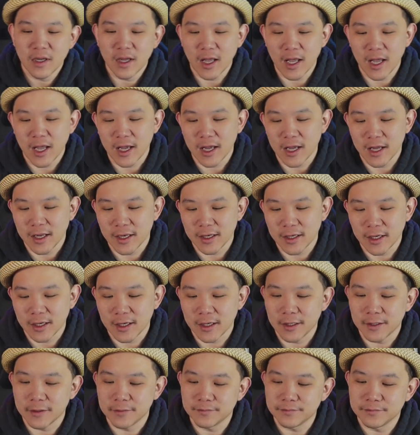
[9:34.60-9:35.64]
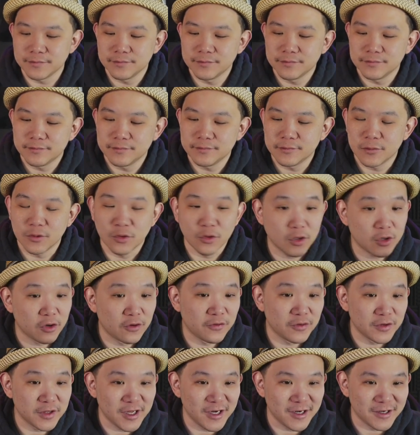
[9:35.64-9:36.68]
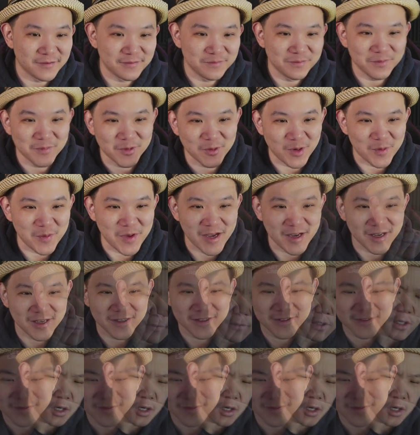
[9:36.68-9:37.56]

and um we'll go from there. Be right back.